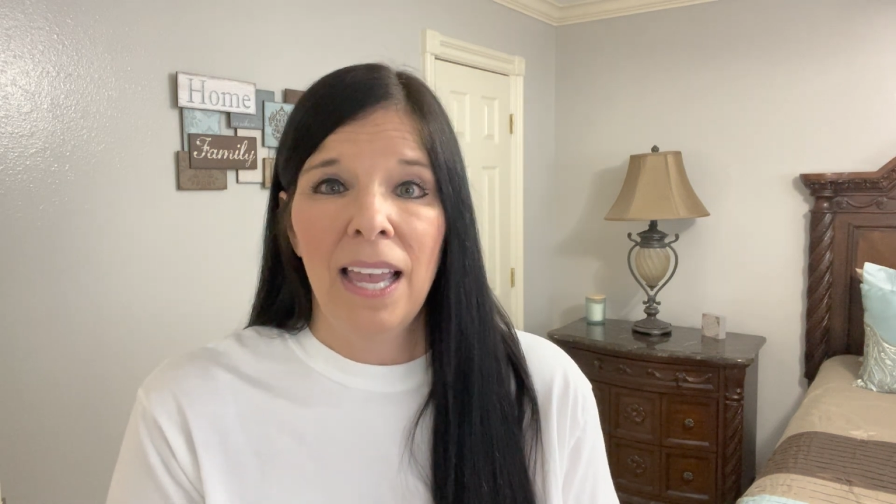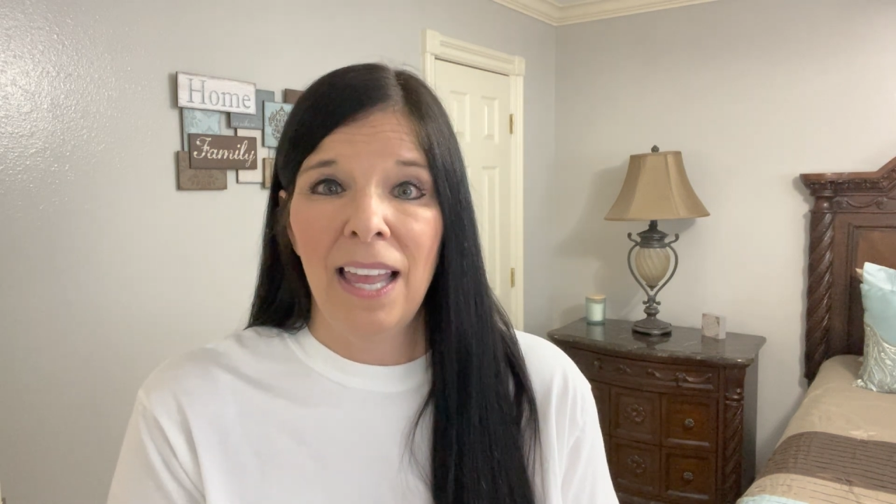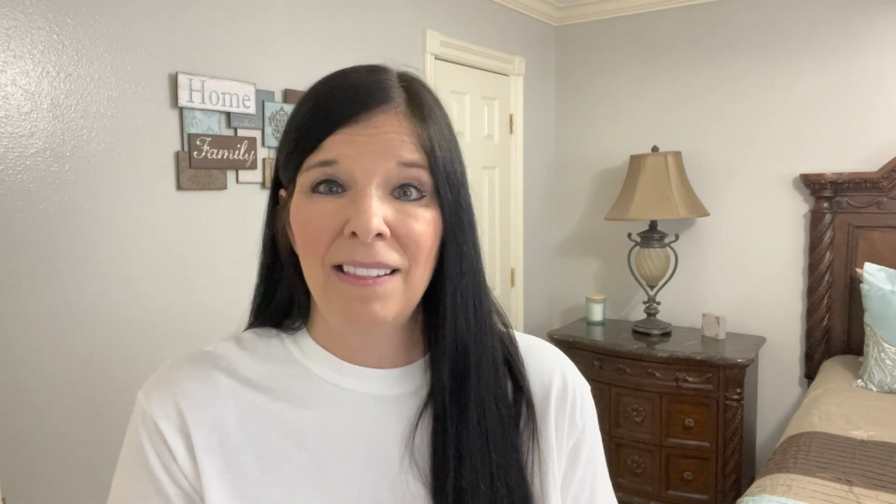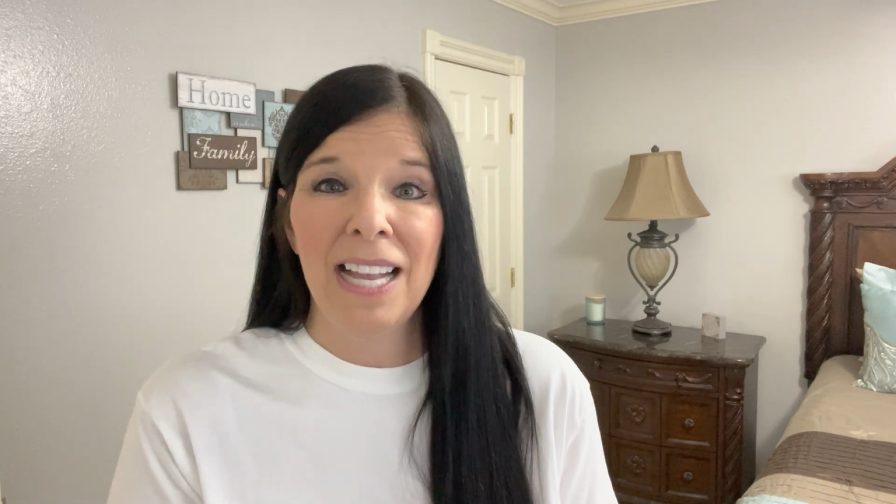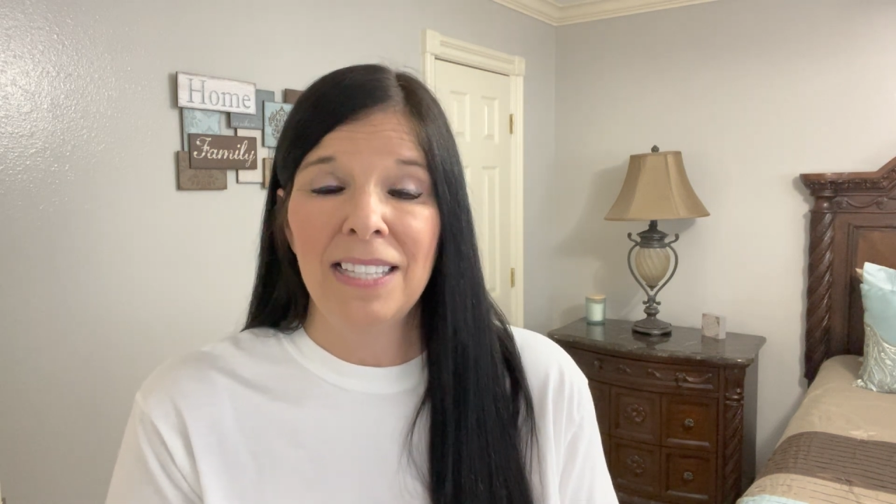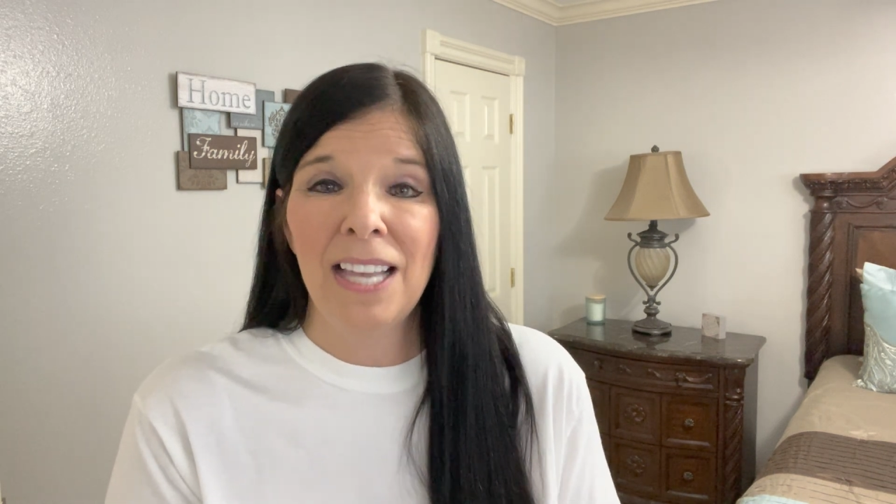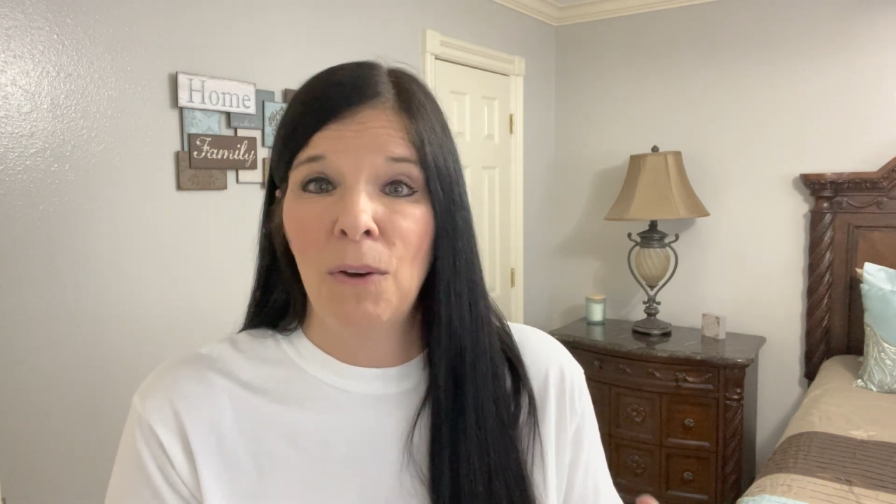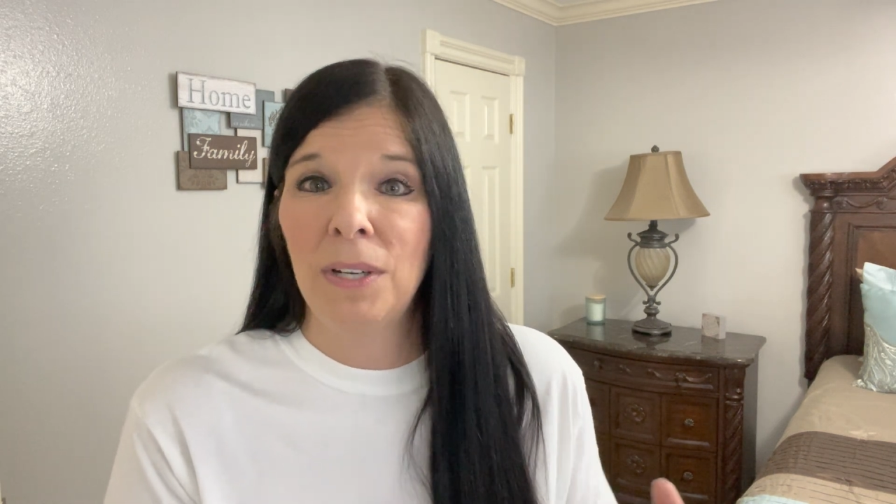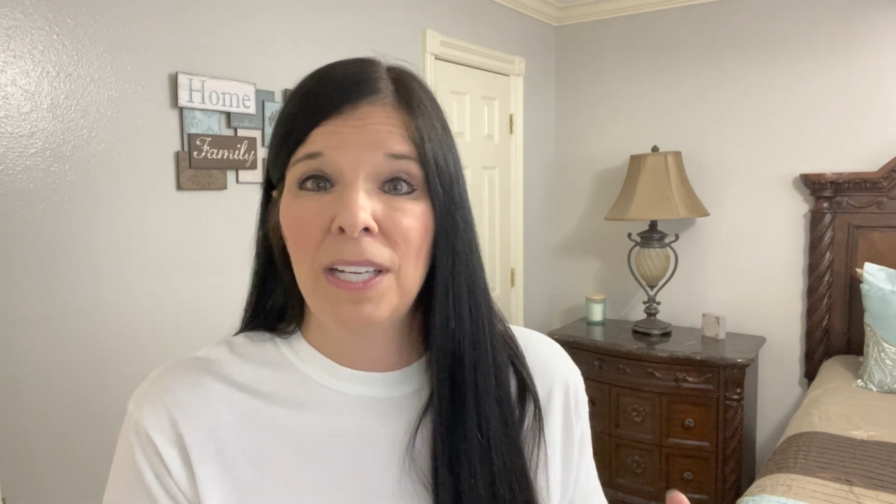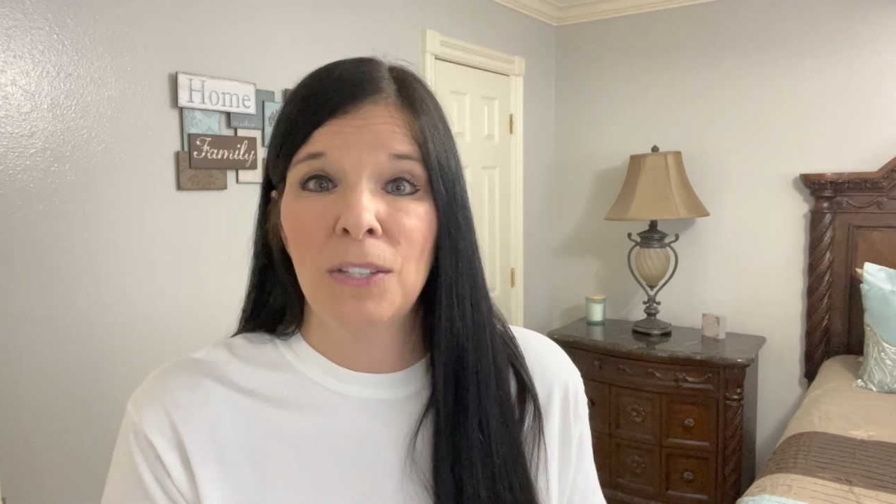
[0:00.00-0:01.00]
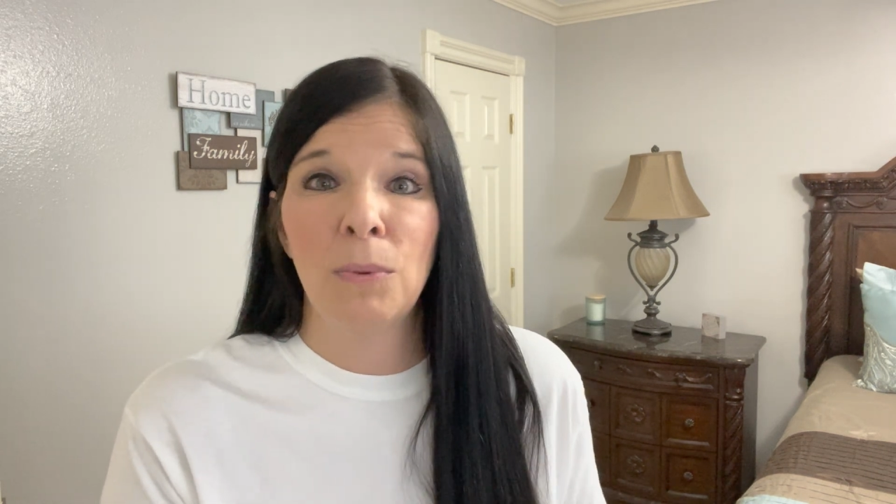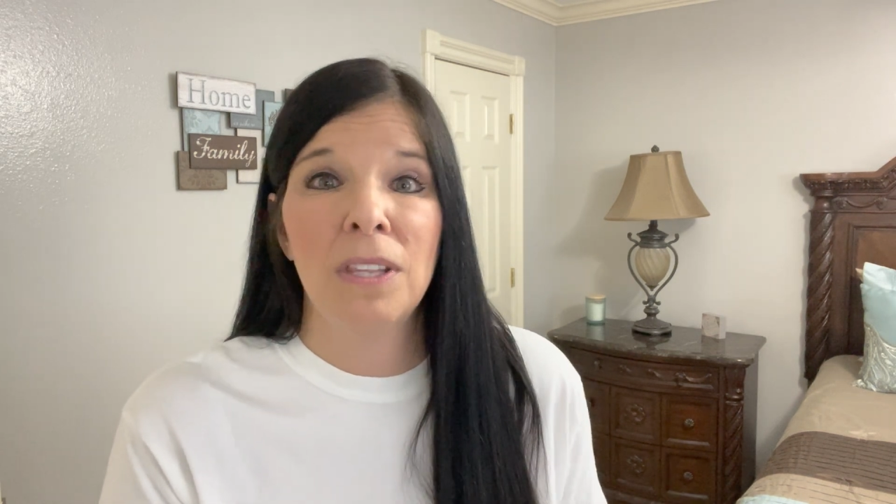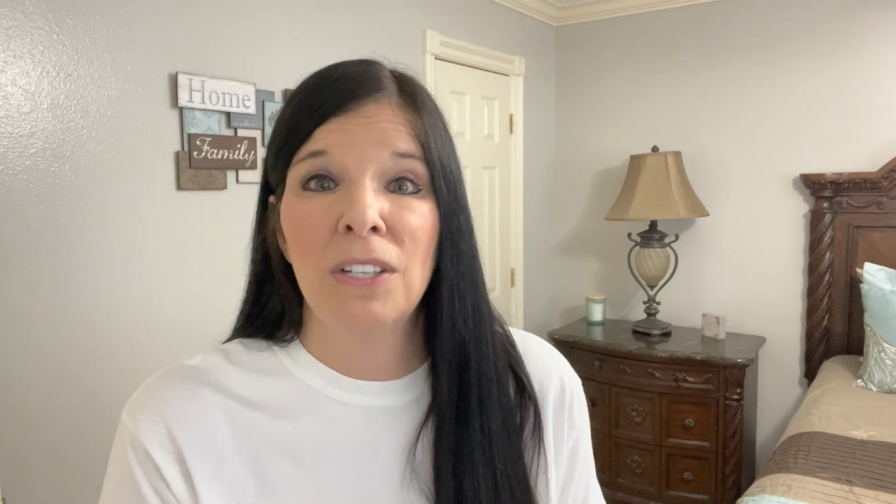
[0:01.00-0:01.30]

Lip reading: And that's how it is with the